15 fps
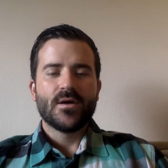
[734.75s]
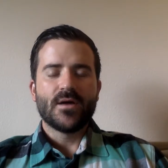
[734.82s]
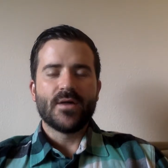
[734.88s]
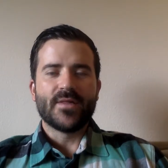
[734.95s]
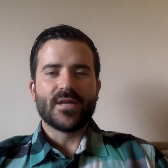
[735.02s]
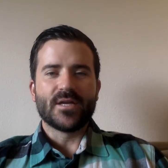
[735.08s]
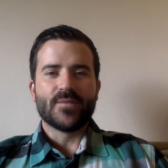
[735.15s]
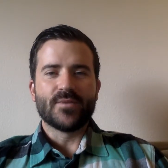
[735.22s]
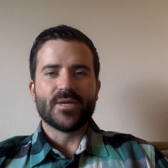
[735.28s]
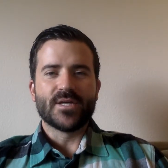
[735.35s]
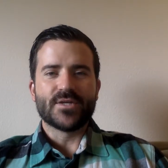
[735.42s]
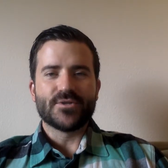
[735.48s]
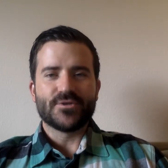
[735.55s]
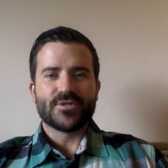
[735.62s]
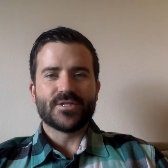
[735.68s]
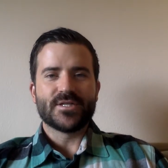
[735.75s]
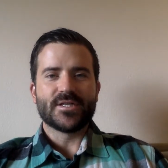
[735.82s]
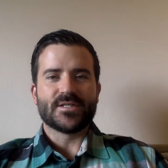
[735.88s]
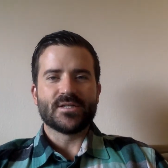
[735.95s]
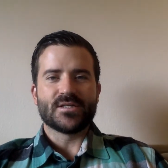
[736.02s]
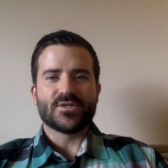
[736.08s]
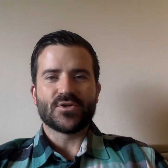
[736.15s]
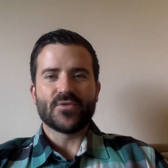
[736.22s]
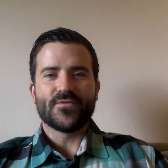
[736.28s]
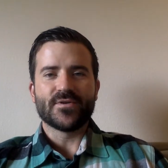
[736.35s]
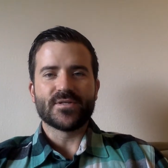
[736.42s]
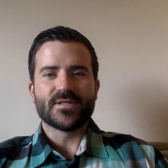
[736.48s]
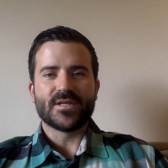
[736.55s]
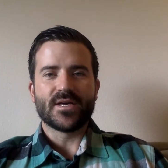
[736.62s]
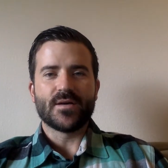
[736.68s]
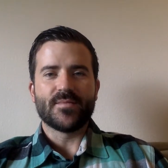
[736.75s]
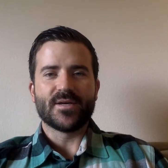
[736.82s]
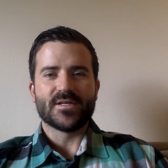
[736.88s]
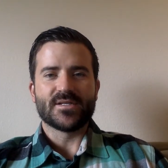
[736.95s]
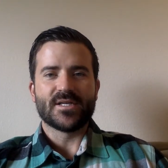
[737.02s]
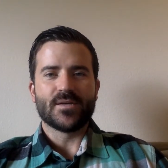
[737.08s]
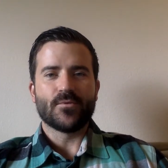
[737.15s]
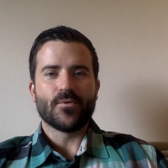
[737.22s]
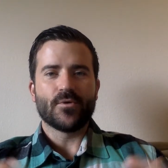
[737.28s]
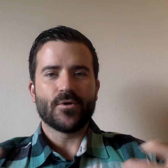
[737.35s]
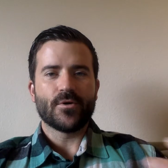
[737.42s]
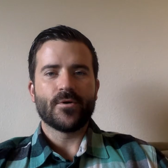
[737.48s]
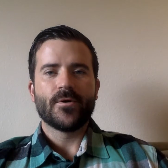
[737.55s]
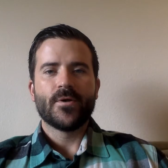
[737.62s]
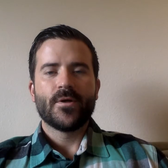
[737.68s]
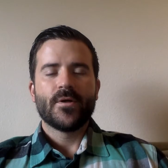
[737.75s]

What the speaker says: I think it'd be interesting to surface them, as they were